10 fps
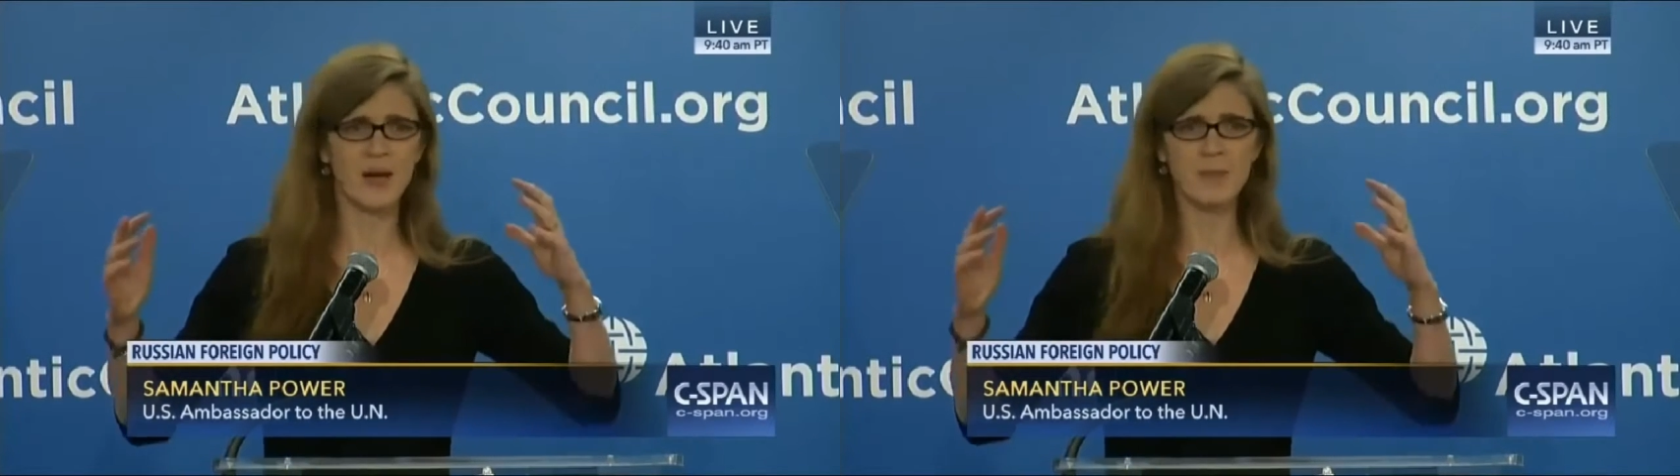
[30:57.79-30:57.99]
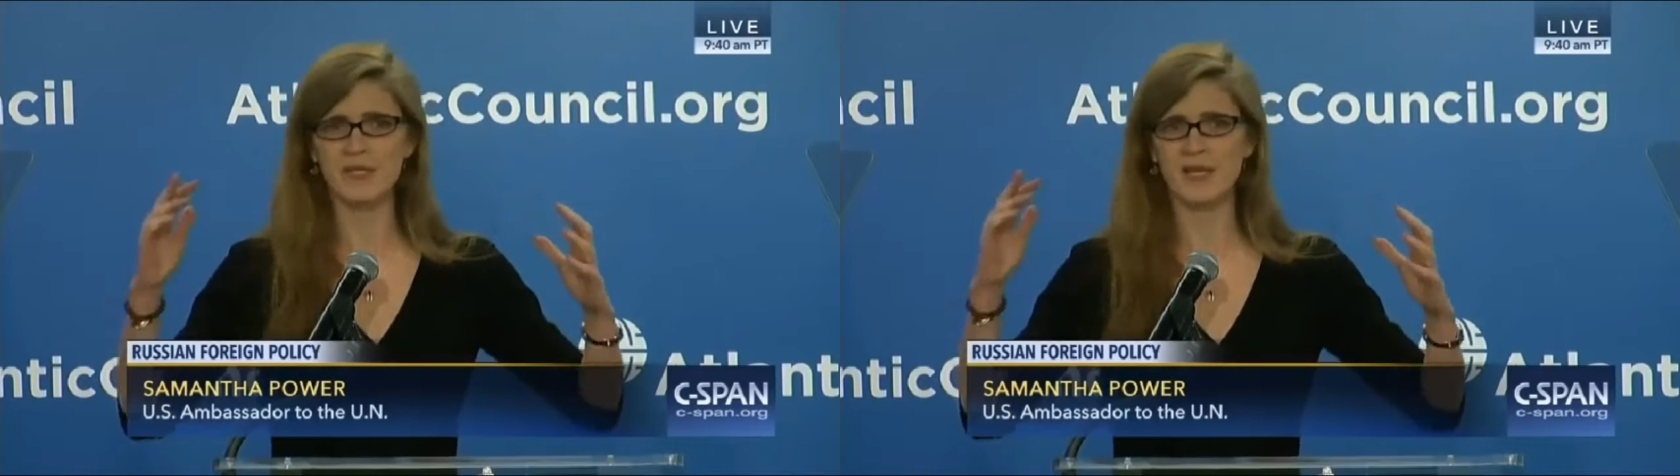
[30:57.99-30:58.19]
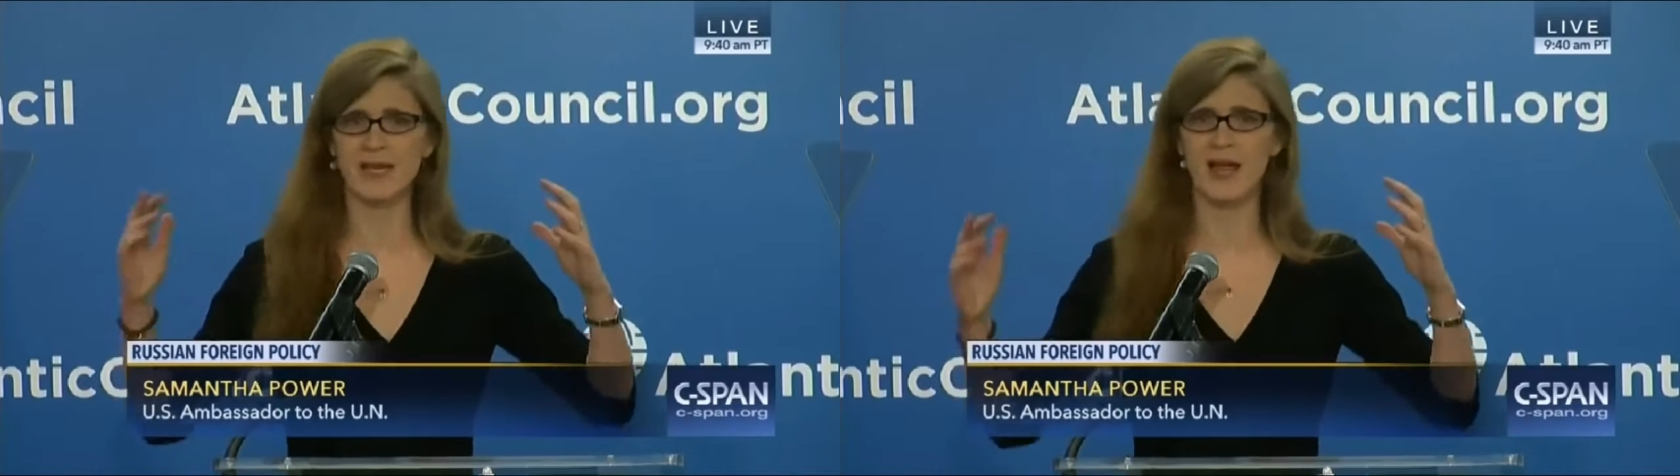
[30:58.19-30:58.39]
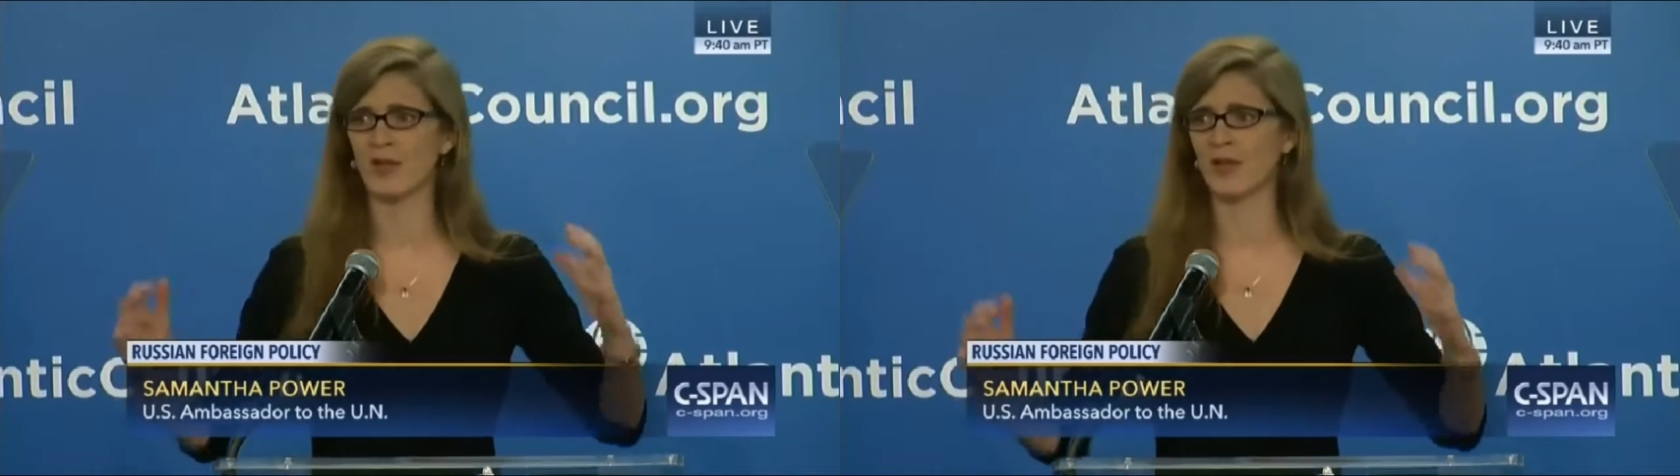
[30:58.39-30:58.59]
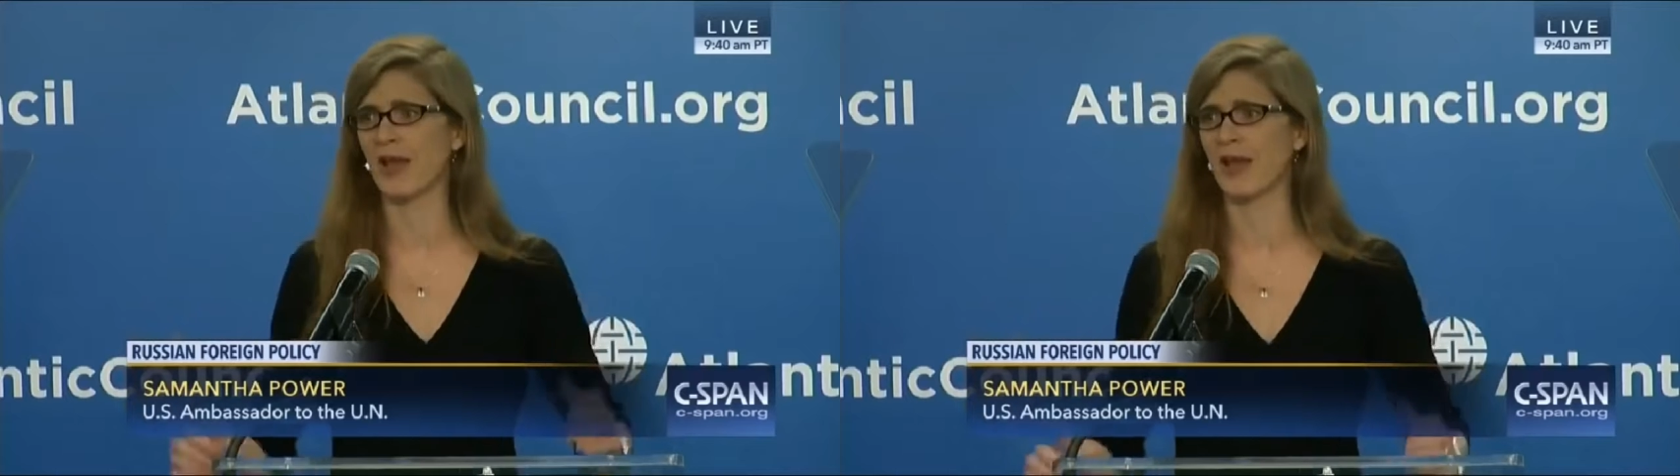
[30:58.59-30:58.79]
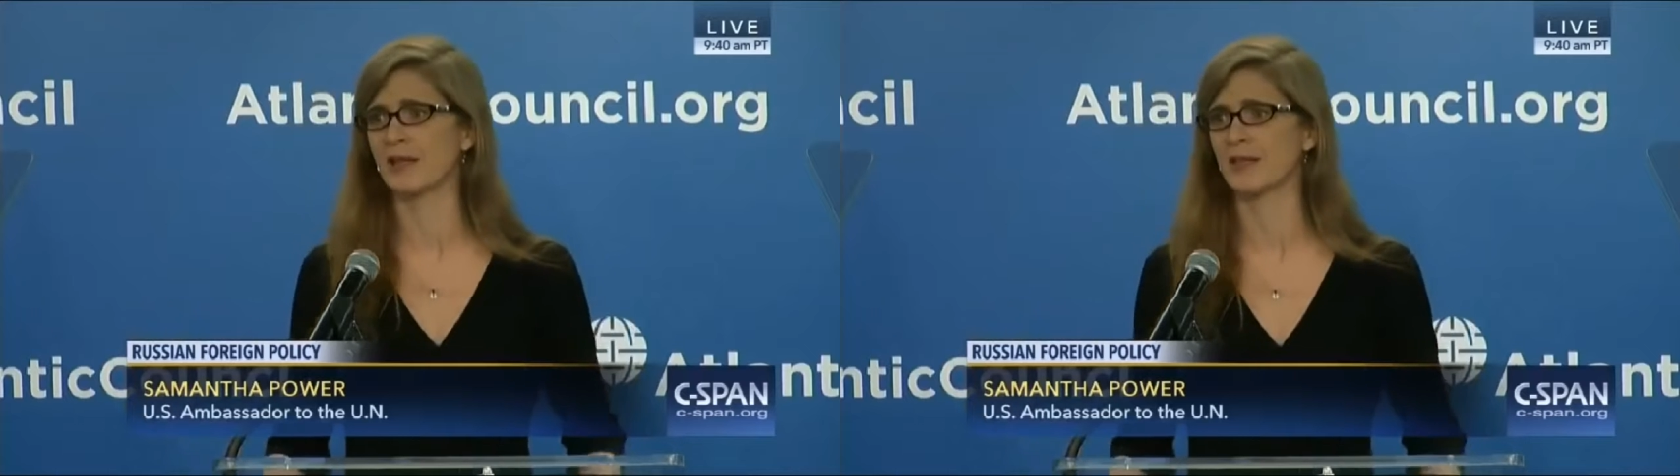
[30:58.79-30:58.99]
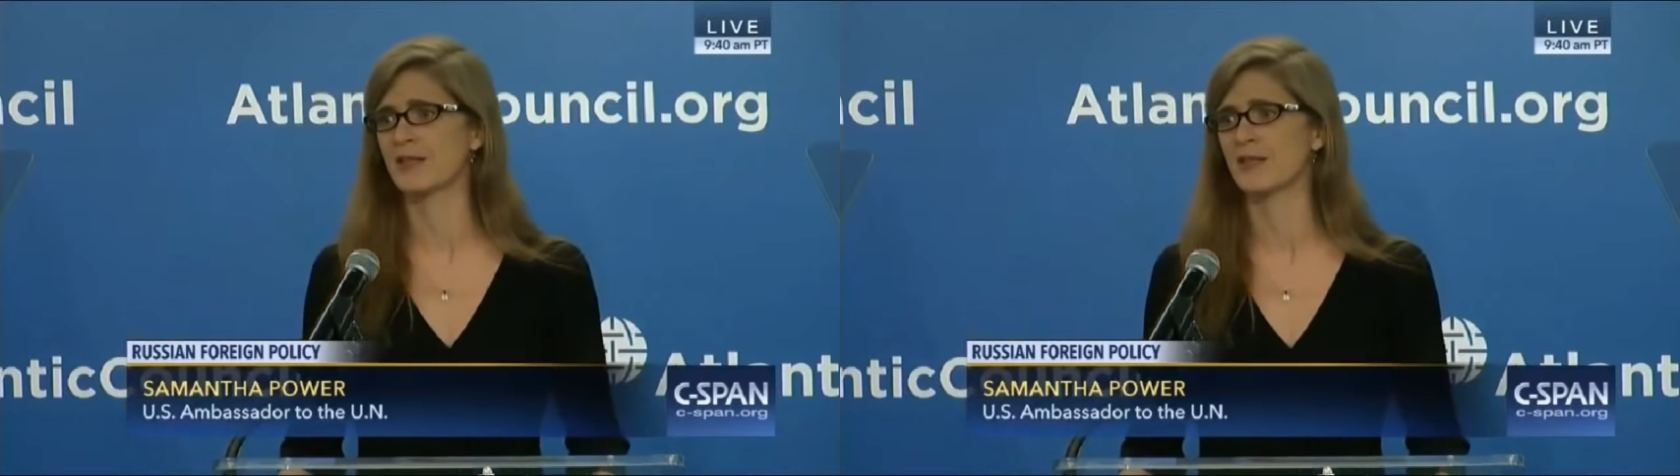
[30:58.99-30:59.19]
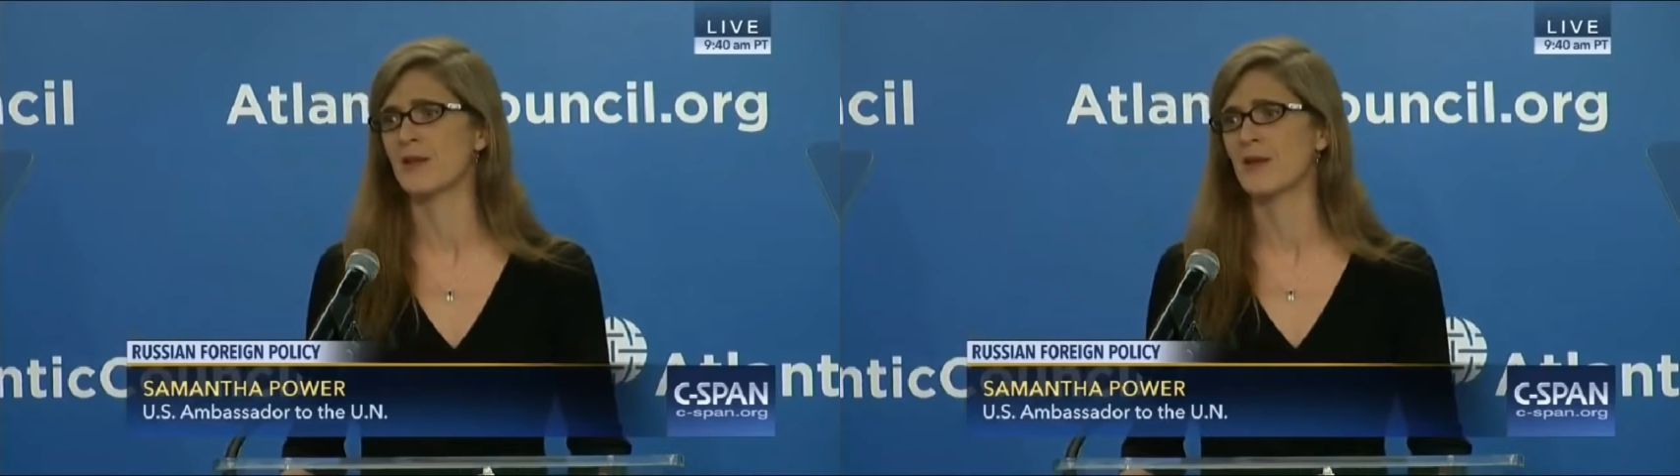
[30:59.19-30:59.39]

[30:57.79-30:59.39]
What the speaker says: upside-down land,